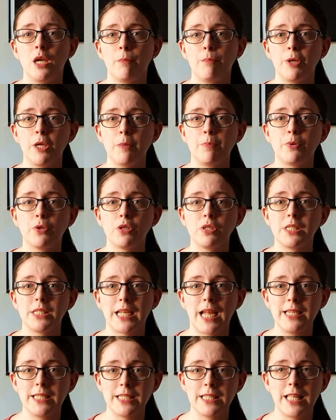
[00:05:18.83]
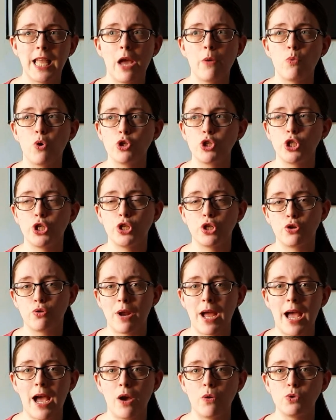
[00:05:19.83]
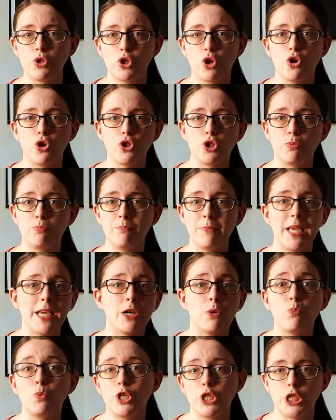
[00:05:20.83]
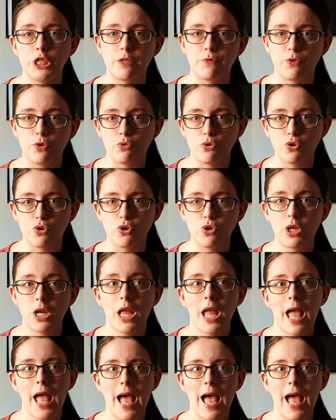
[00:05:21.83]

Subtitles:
people standing there watching the crowds or making wishes of their own,